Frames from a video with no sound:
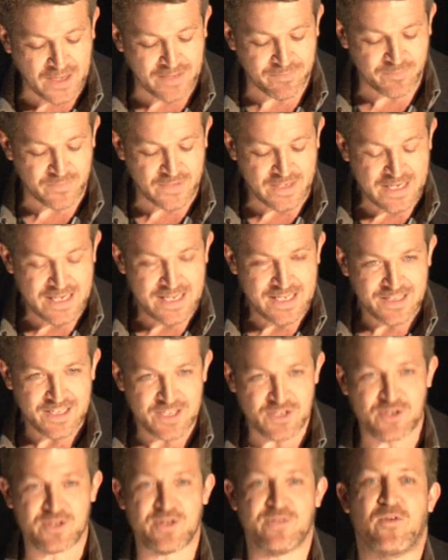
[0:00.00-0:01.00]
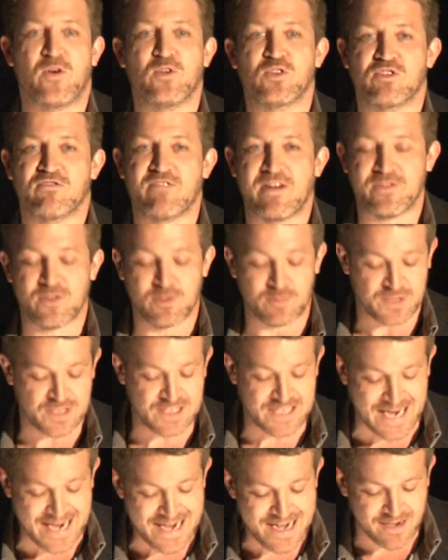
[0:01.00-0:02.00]
And this is a photograph that was
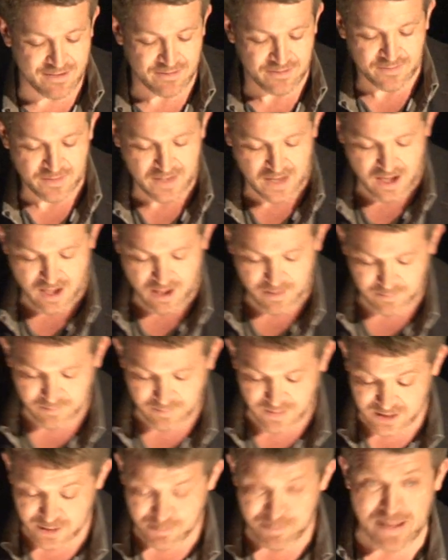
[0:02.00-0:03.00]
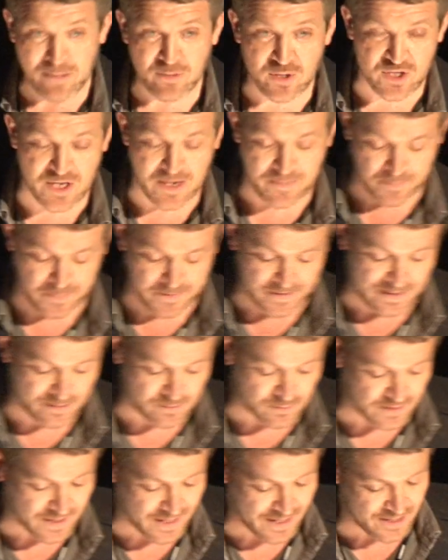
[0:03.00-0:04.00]
taken by the bouncer, a guy
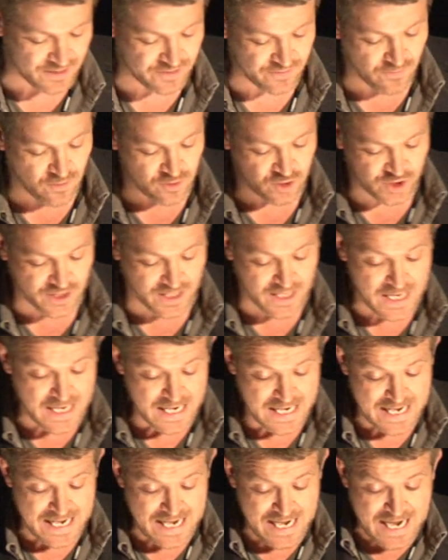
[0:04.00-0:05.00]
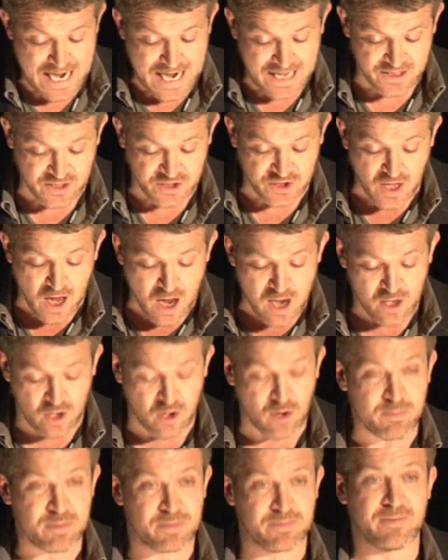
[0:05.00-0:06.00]
called Horst Forscher, at the Star
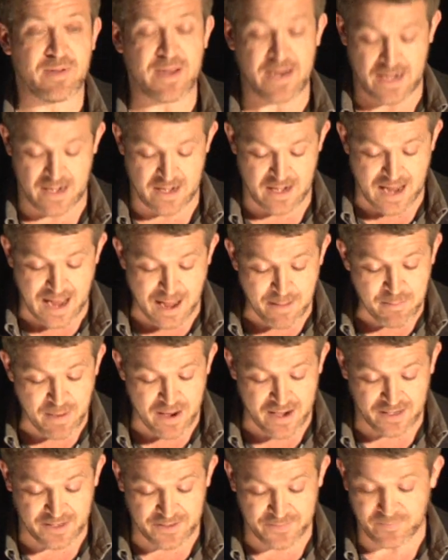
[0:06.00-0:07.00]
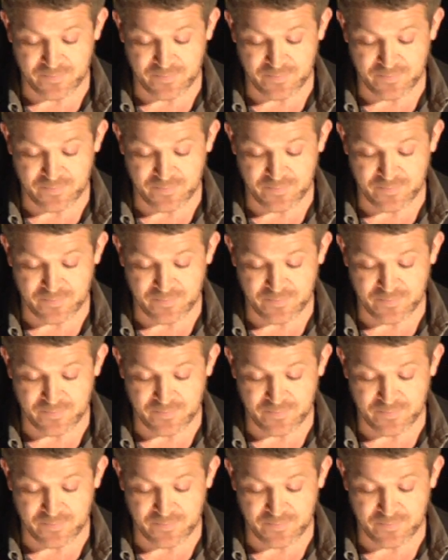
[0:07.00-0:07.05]
Club in Hamburg